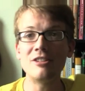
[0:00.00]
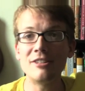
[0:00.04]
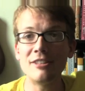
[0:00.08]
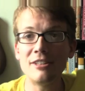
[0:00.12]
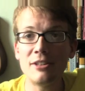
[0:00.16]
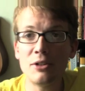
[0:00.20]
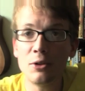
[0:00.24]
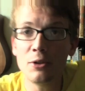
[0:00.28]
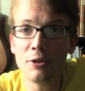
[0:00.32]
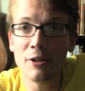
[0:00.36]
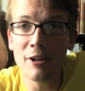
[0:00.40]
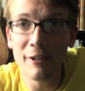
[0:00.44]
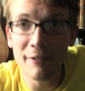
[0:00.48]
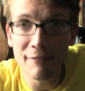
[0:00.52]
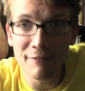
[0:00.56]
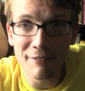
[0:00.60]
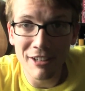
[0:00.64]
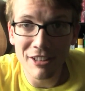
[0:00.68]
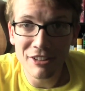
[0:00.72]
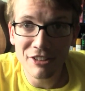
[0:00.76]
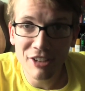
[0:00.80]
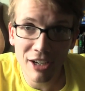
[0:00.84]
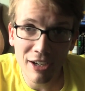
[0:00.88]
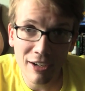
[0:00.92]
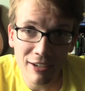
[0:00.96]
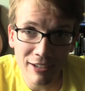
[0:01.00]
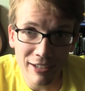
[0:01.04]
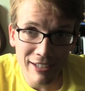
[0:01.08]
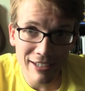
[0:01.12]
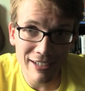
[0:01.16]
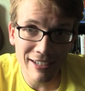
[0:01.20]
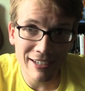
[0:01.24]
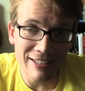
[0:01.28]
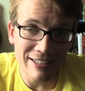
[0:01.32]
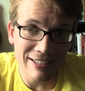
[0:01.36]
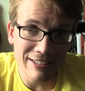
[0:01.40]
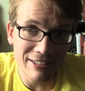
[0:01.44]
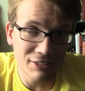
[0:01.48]
to you,
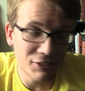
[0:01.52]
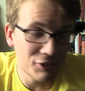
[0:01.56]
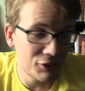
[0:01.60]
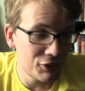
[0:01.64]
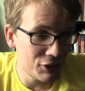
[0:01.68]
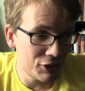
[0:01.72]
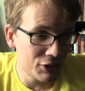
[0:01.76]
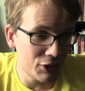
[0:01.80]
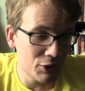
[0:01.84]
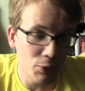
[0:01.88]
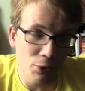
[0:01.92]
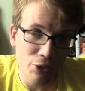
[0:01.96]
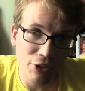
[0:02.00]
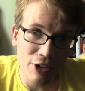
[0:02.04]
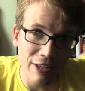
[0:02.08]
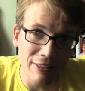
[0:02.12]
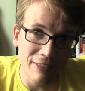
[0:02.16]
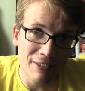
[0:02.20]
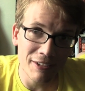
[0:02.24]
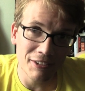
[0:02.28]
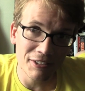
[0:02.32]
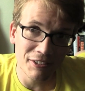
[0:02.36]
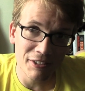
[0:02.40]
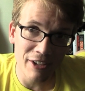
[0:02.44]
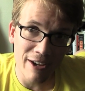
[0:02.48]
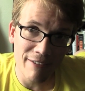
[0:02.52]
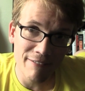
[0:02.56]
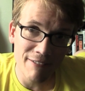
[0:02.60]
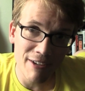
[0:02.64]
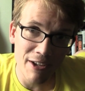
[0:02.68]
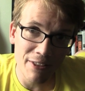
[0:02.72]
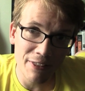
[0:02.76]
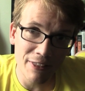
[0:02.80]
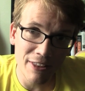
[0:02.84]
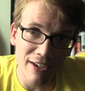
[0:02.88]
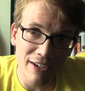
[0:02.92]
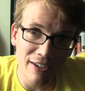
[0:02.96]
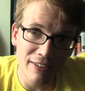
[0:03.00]
Nerdfighteria, is do you think there's life
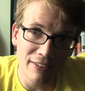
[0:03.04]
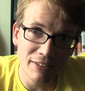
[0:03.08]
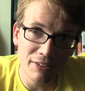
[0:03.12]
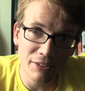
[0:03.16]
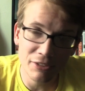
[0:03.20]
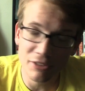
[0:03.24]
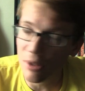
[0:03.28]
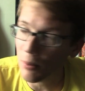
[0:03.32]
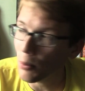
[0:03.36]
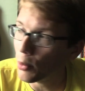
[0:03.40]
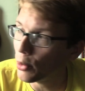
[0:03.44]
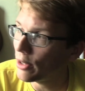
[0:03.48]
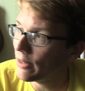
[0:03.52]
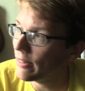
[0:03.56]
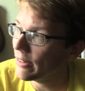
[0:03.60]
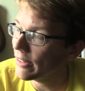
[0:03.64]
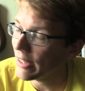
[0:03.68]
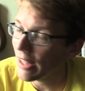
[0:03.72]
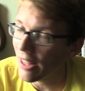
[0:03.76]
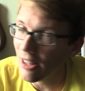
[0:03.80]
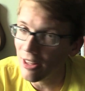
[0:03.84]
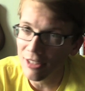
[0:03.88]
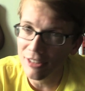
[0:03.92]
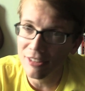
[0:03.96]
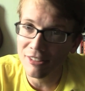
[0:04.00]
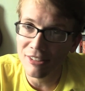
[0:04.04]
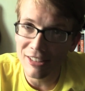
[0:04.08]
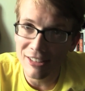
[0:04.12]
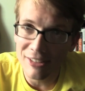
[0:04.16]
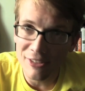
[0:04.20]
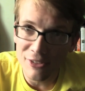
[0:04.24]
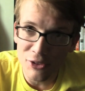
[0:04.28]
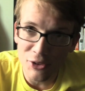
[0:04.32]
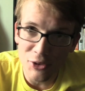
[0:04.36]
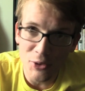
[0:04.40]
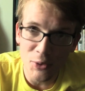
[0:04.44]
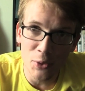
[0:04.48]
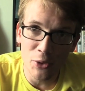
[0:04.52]
out there somewhere in the galaxy,
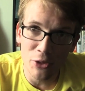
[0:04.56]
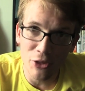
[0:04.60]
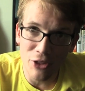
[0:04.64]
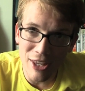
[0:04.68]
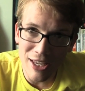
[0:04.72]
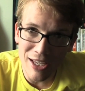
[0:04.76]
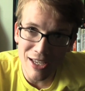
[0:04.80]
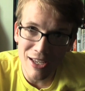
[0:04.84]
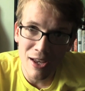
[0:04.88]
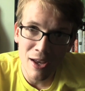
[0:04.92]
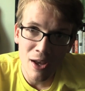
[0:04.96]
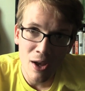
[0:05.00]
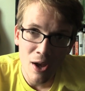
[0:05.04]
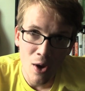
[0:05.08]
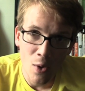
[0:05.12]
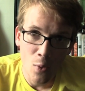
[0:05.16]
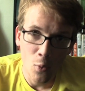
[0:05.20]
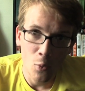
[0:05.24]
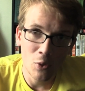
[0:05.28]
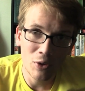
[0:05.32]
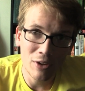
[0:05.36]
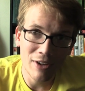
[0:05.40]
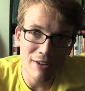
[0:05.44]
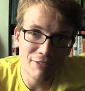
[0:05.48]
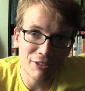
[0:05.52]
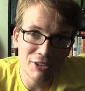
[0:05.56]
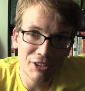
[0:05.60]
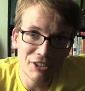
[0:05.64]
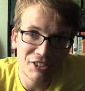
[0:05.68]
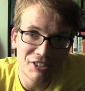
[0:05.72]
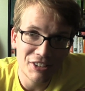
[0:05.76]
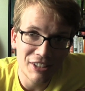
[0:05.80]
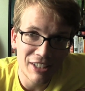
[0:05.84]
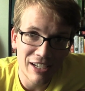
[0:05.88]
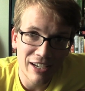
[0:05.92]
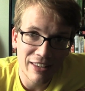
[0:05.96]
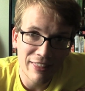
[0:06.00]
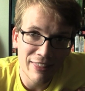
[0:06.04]
and do you think we'll ever
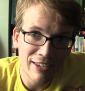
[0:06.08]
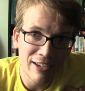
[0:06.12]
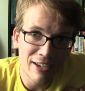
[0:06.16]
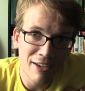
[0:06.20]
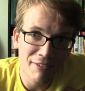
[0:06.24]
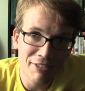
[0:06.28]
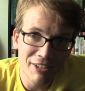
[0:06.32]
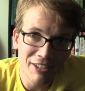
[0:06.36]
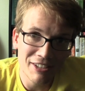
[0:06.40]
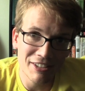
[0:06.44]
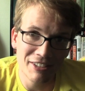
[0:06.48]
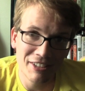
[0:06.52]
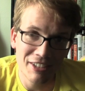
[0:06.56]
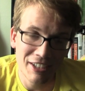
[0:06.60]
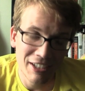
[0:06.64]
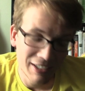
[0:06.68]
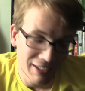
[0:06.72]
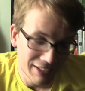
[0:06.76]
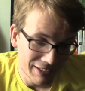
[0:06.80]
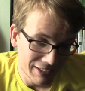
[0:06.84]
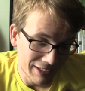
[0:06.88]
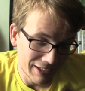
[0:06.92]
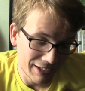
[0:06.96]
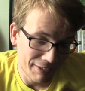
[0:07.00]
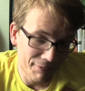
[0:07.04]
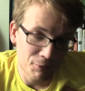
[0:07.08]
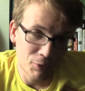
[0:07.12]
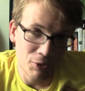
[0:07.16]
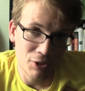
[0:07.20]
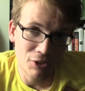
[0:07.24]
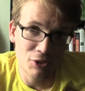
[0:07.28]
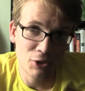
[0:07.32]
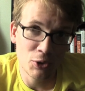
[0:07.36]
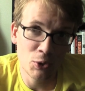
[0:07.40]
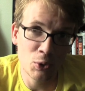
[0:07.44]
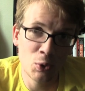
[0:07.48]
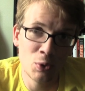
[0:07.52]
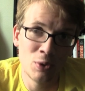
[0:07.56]
see anything of it? And if we
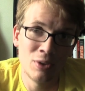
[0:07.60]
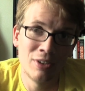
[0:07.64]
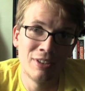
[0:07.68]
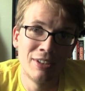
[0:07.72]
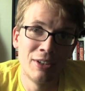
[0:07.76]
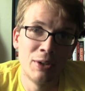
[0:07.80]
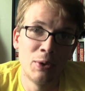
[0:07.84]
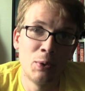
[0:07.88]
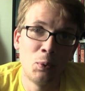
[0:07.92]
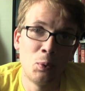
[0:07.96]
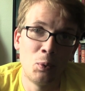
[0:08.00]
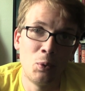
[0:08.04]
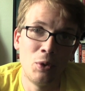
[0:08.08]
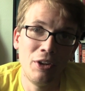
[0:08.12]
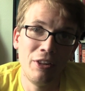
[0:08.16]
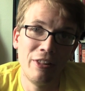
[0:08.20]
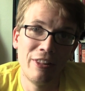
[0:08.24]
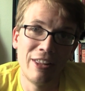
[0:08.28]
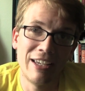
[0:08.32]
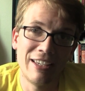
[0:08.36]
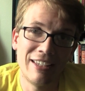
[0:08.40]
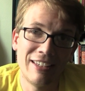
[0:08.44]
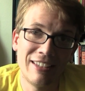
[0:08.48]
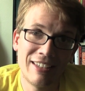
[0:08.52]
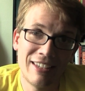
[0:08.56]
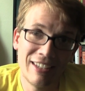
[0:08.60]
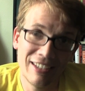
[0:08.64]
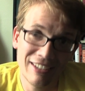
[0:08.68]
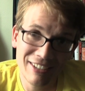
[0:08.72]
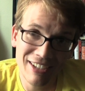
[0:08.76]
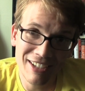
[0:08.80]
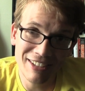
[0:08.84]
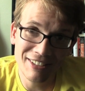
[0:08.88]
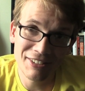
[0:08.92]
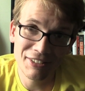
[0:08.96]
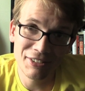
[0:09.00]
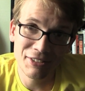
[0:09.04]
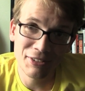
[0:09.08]
do, will they kill
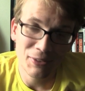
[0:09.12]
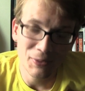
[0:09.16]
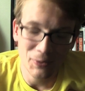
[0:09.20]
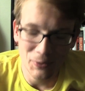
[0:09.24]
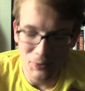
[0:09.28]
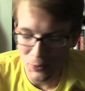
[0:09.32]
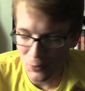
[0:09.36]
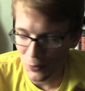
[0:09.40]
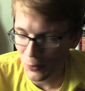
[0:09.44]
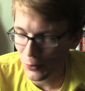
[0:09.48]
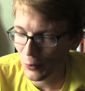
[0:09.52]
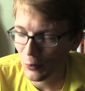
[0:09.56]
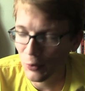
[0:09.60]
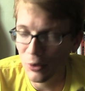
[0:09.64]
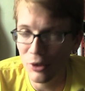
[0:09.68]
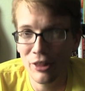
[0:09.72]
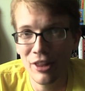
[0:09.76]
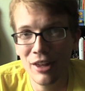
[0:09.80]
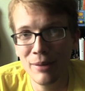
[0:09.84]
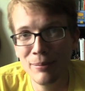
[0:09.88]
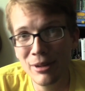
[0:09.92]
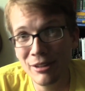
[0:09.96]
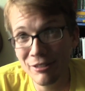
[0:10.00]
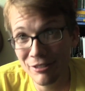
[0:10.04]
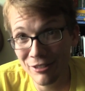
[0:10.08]
us, or will they be